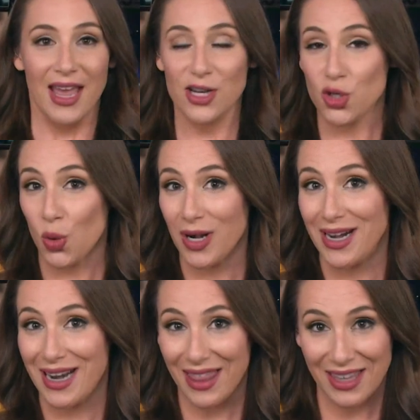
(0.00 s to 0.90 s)
In short,
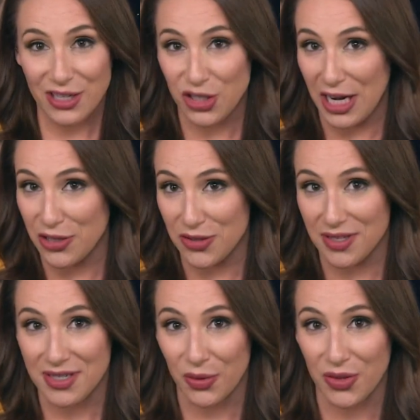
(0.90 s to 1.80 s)
nothing changes
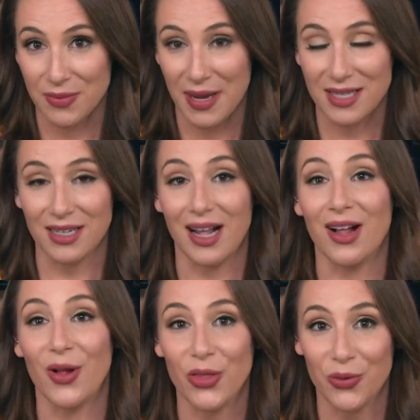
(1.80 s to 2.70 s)
until this makes it
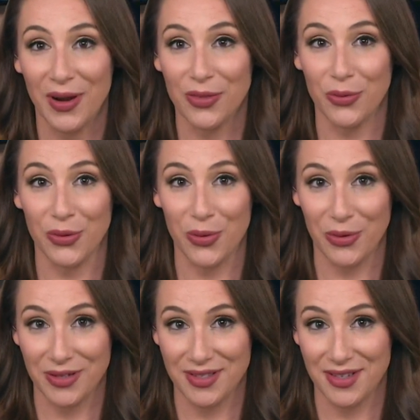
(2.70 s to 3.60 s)
all the way through the
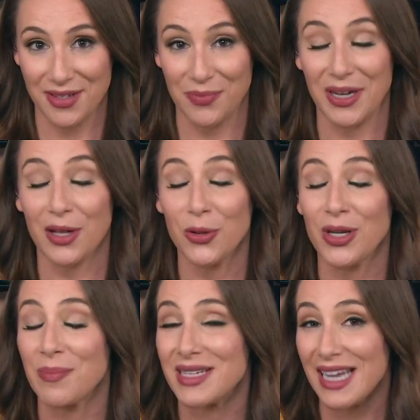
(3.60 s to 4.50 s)
court system,
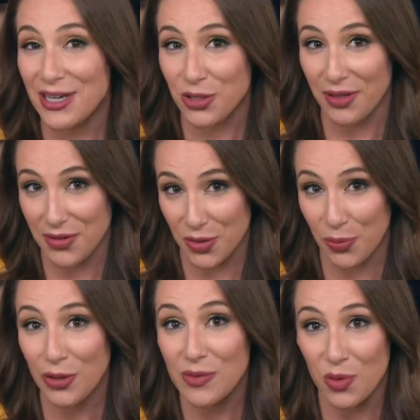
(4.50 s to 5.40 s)
including potentially the
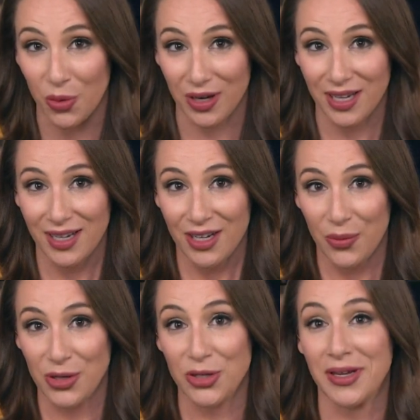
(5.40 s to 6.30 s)
Supreme Court.
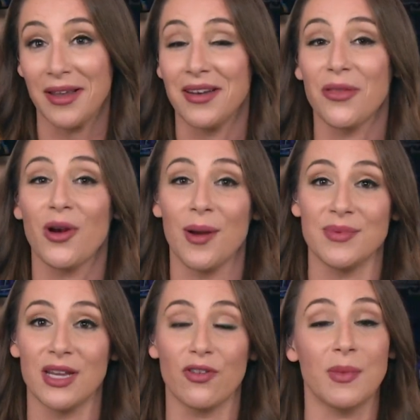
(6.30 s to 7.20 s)
We should get another
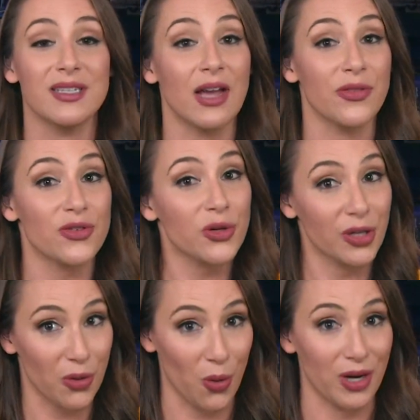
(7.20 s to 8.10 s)
update from the 10th
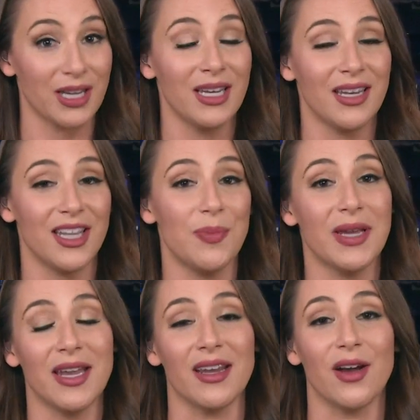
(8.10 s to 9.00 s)
Circuit Court in the
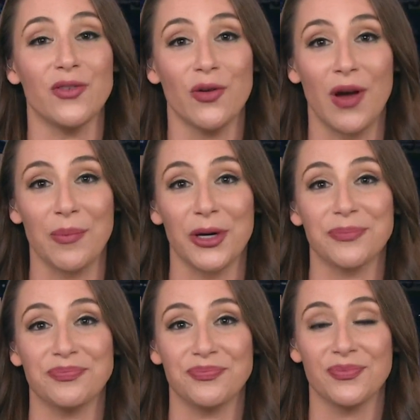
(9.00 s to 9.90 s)
beginning of
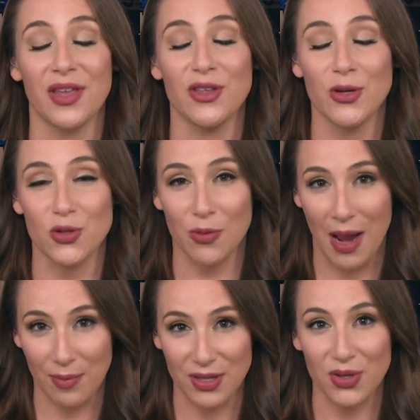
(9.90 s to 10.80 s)
November. In the newsroom,
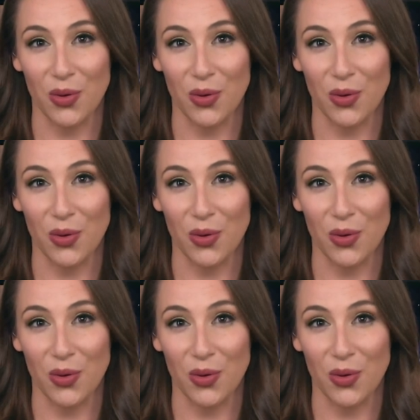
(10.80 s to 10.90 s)
I'm Liz